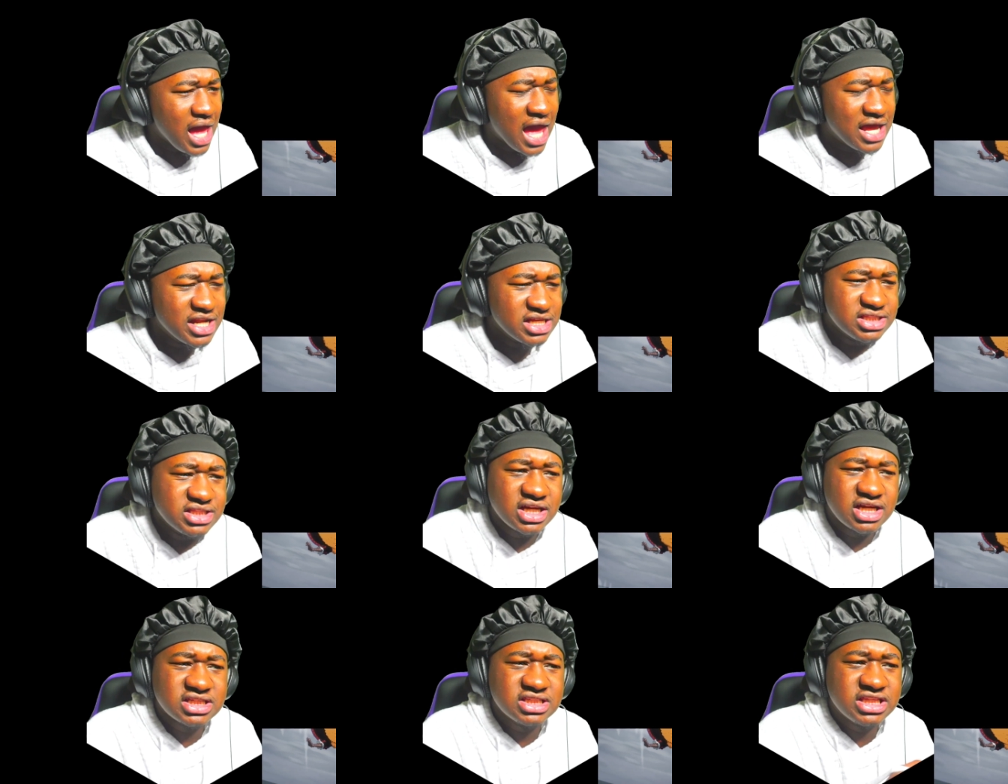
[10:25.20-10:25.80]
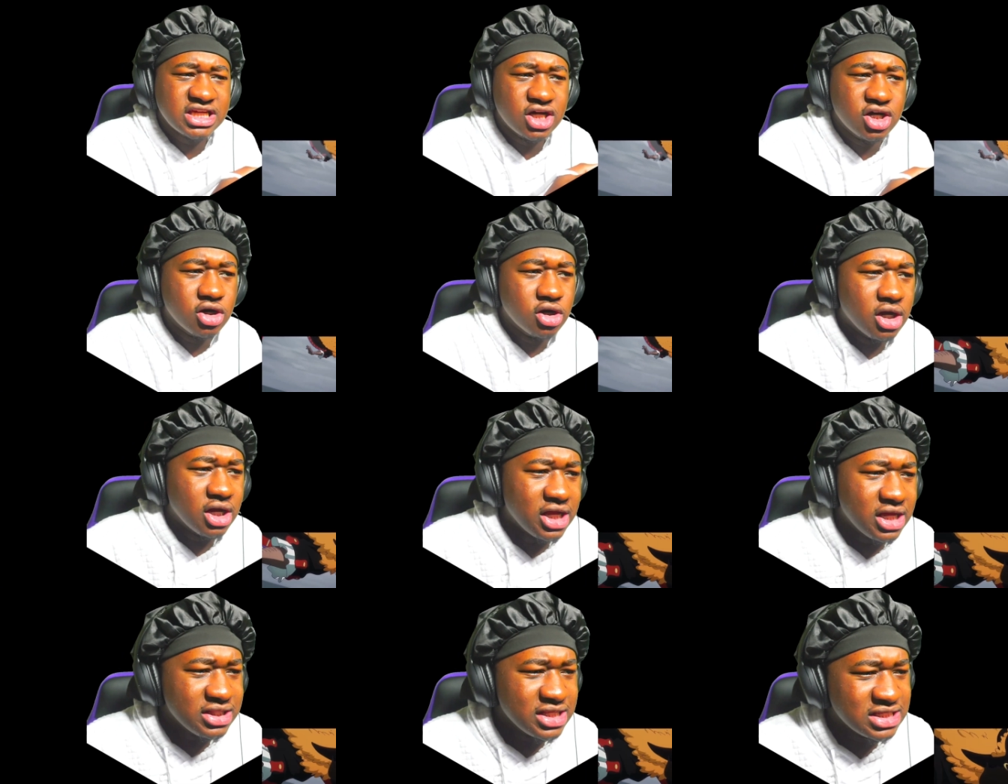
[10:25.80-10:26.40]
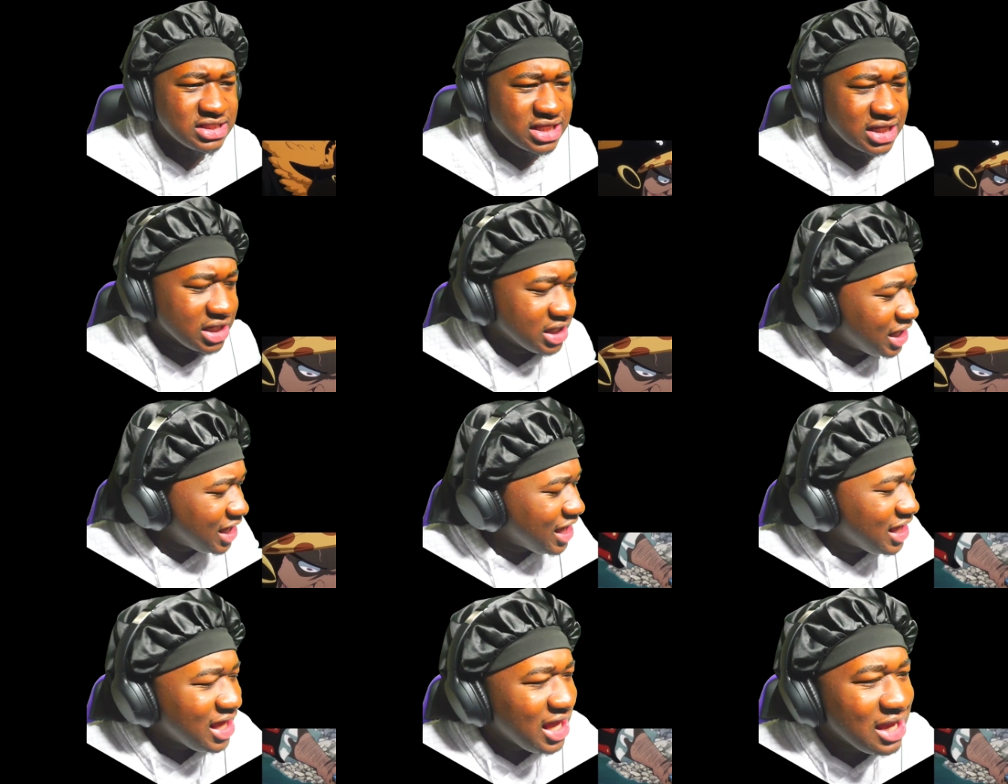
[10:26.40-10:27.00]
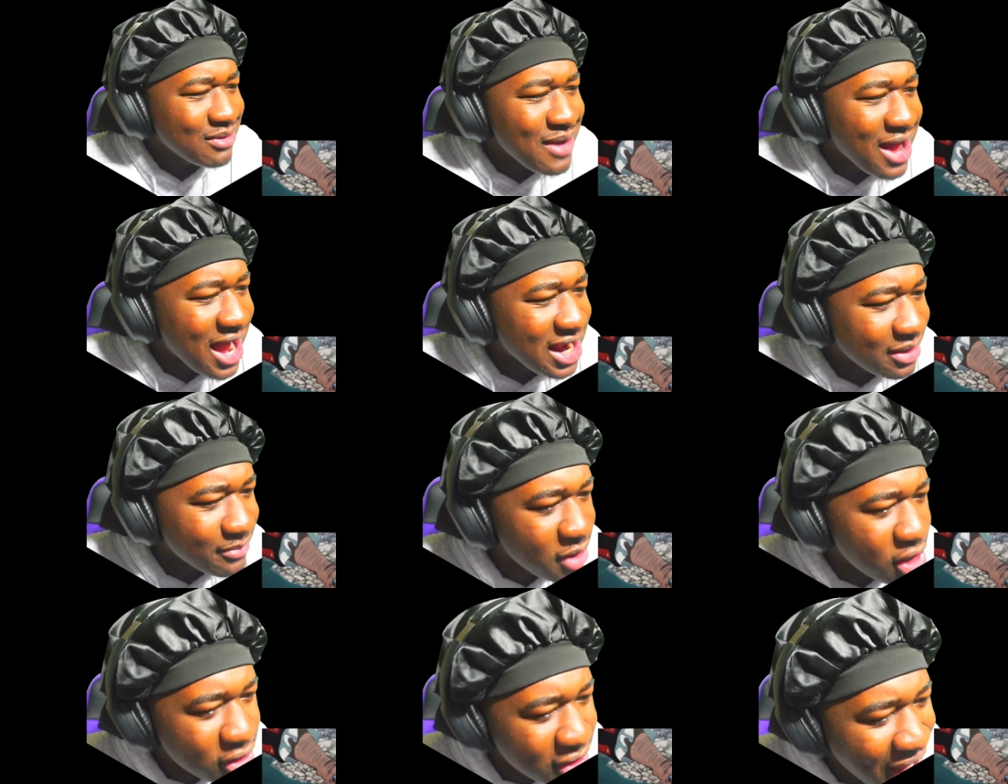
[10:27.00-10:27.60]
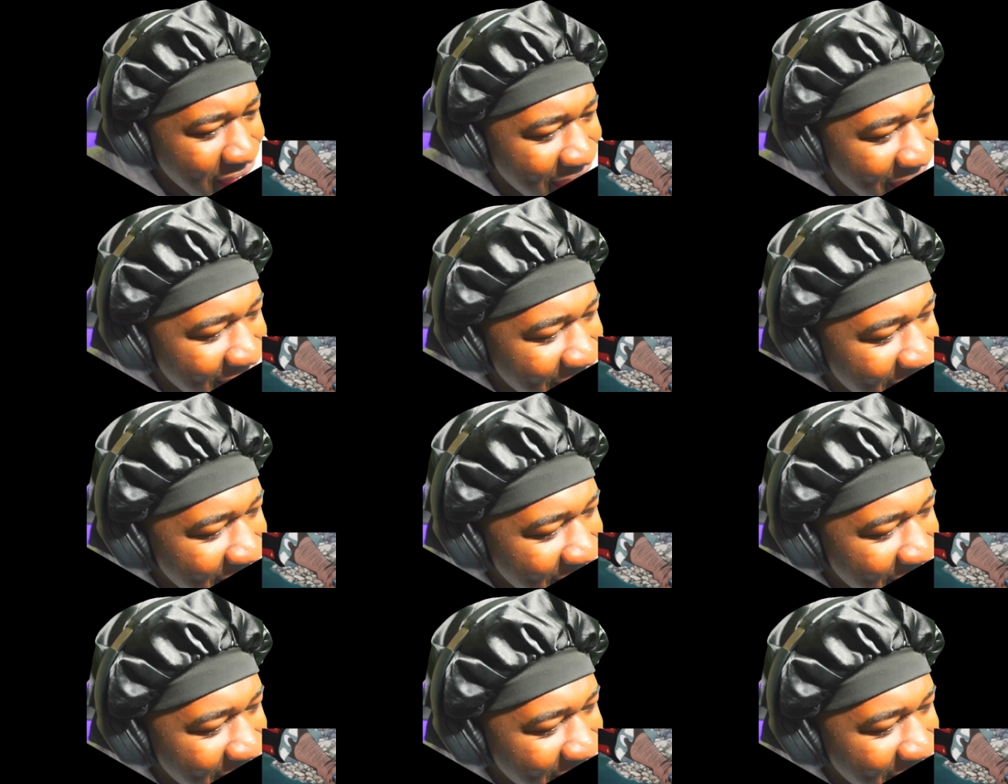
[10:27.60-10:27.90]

this nigga still... This nigga... I